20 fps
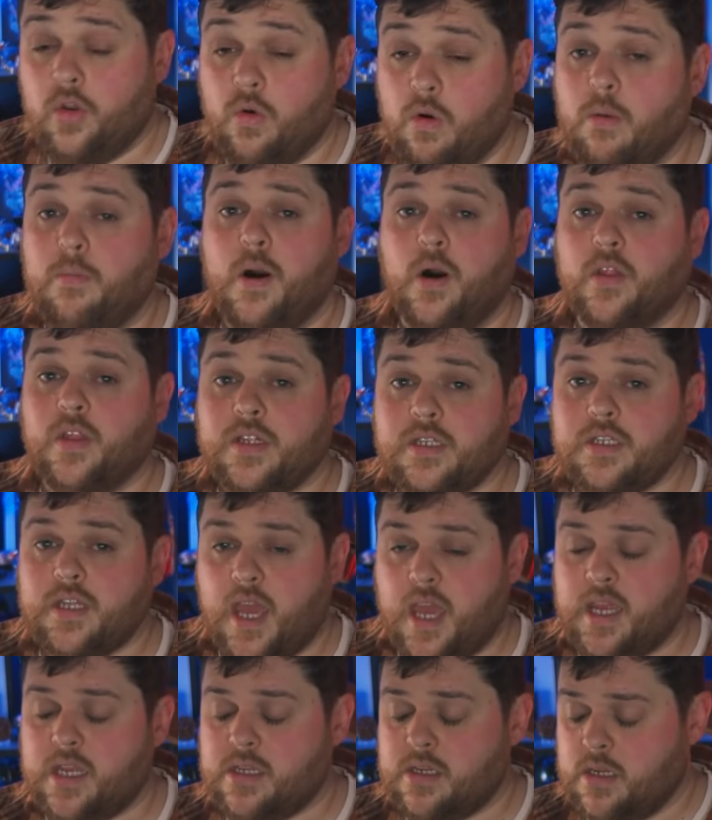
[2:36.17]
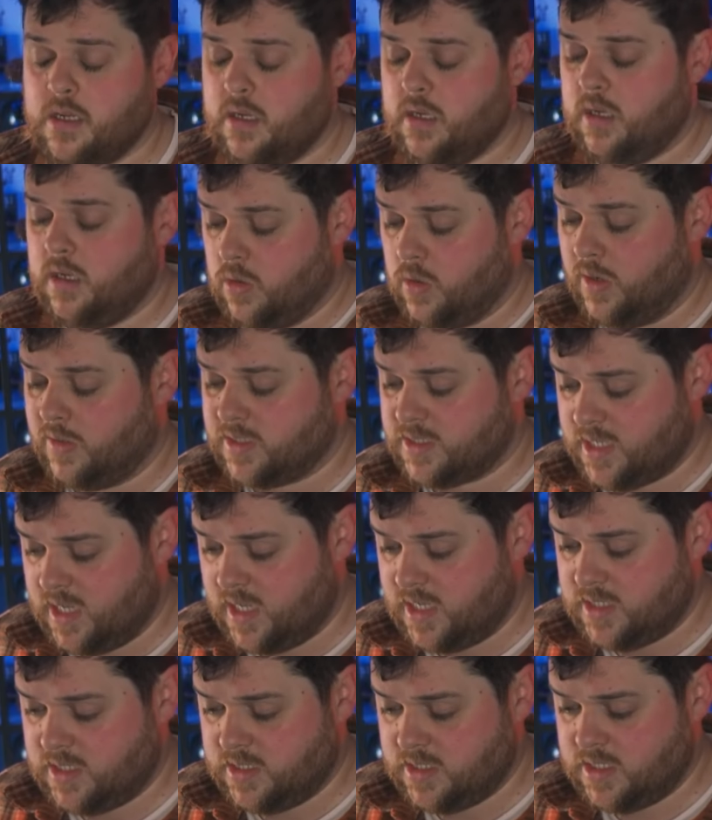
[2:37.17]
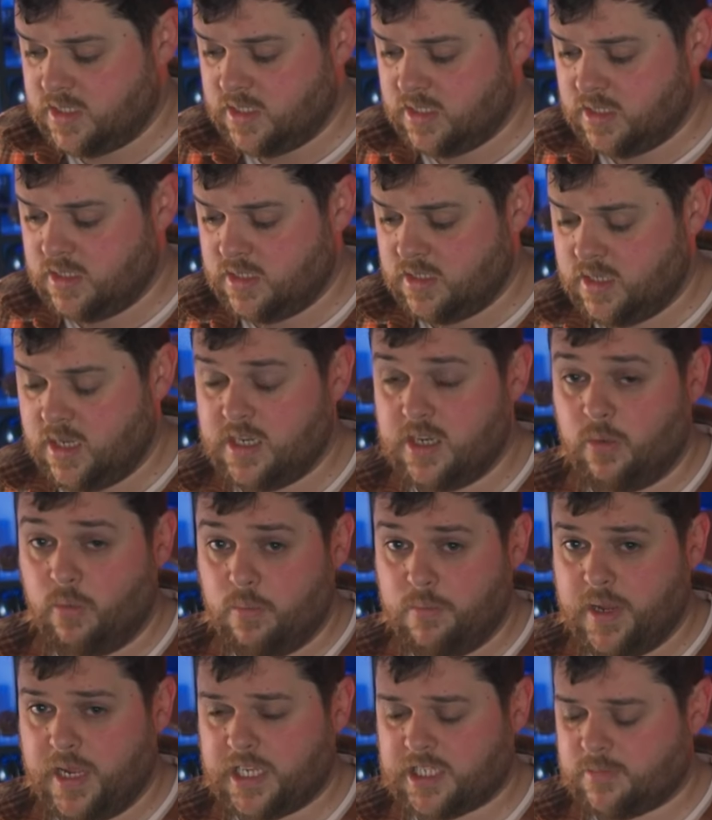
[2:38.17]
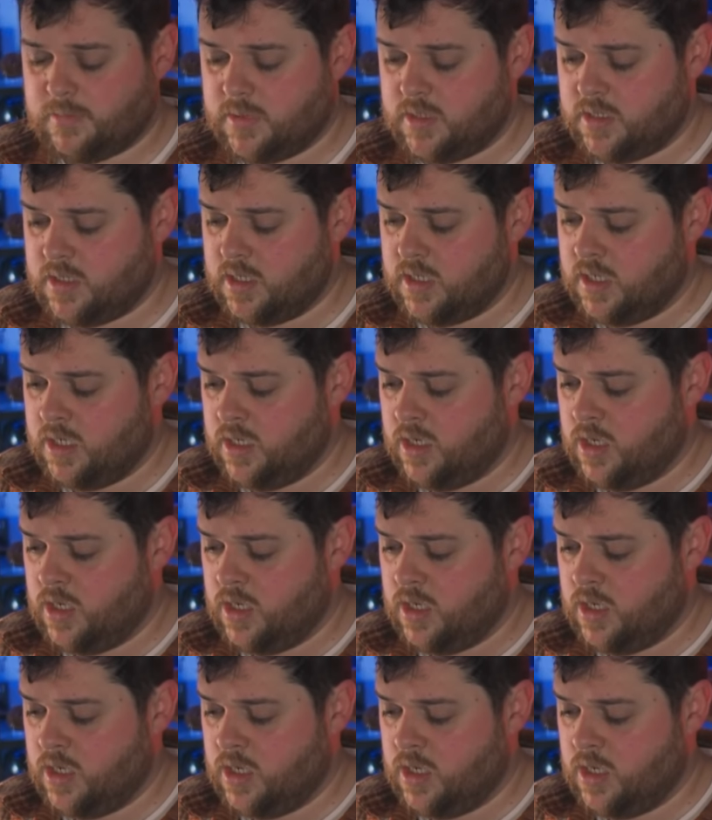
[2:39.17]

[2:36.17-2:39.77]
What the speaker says: not know about this yet, go downstairs into a basement